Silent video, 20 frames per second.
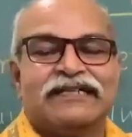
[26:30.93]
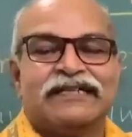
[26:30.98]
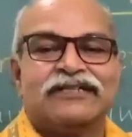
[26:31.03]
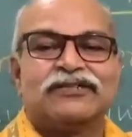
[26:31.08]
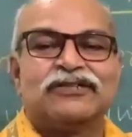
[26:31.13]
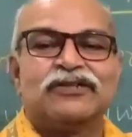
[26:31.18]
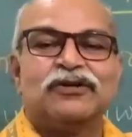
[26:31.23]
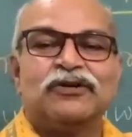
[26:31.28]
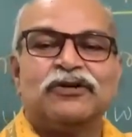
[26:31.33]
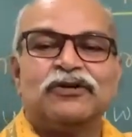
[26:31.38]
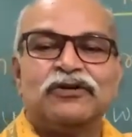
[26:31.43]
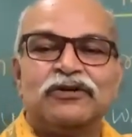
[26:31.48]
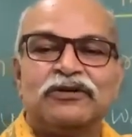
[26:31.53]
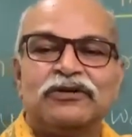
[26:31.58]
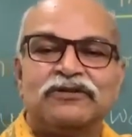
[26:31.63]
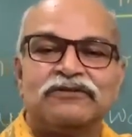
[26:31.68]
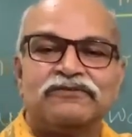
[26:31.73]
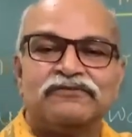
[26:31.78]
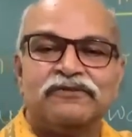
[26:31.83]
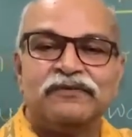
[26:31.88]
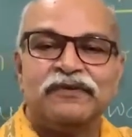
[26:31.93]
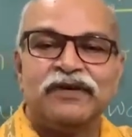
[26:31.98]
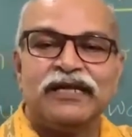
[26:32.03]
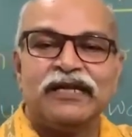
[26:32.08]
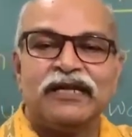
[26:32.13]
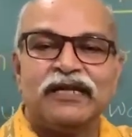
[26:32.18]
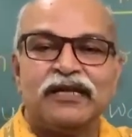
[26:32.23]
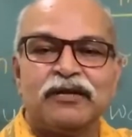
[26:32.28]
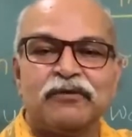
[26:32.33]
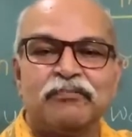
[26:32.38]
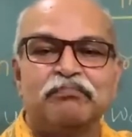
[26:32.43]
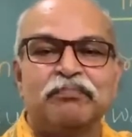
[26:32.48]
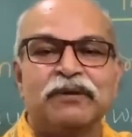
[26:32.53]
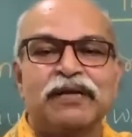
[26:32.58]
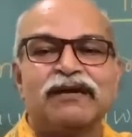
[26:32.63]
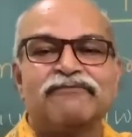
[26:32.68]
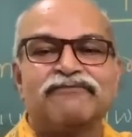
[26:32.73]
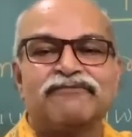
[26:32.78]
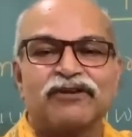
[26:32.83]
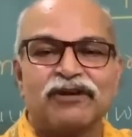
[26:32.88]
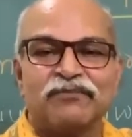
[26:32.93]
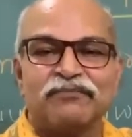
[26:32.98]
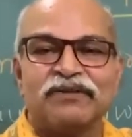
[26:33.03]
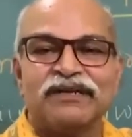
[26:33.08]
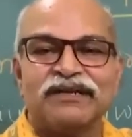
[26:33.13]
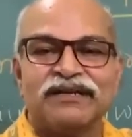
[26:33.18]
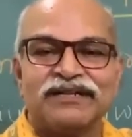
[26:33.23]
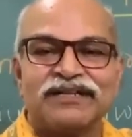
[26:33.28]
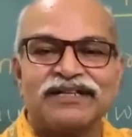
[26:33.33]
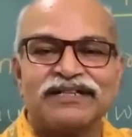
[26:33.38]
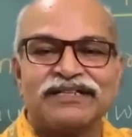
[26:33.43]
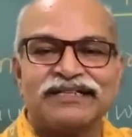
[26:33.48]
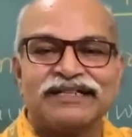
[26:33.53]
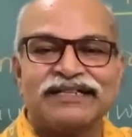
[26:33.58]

So we will pick from here